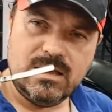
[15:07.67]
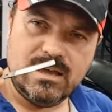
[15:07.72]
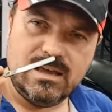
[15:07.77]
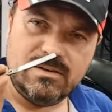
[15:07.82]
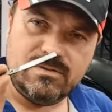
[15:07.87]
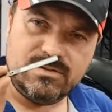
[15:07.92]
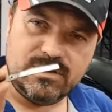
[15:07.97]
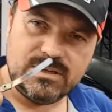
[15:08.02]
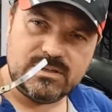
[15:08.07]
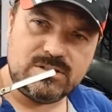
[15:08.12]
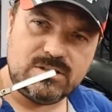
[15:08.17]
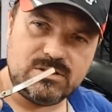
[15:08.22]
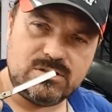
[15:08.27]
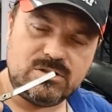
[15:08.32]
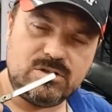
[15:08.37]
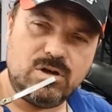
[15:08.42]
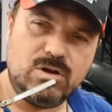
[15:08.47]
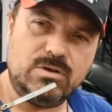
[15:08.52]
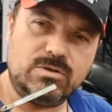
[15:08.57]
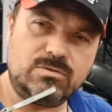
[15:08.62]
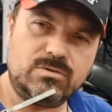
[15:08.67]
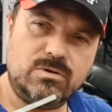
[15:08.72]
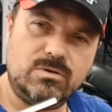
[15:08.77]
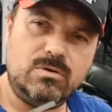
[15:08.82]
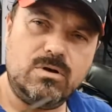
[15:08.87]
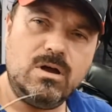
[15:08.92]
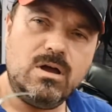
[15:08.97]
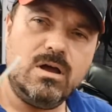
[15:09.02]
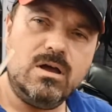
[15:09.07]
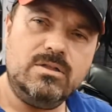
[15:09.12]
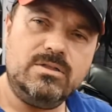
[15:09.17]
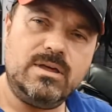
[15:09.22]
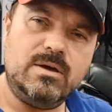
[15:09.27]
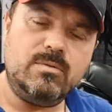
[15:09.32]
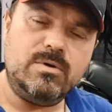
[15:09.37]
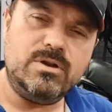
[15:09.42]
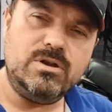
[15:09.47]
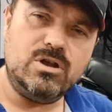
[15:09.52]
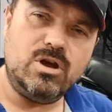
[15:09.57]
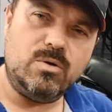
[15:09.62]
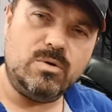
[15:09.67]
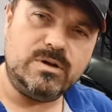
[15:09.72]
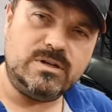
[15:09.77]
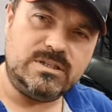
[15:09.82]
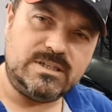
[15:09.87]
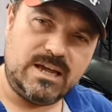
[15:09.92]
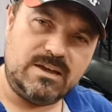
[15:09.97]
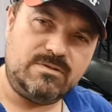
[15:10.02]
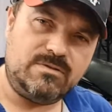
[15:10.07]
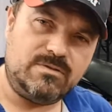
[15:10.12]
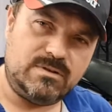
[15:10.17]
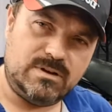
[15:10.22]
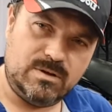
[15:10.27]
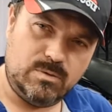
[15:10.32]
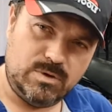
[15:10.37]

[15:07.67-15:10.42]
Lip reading: If this doesn't go through, then we know we're definitely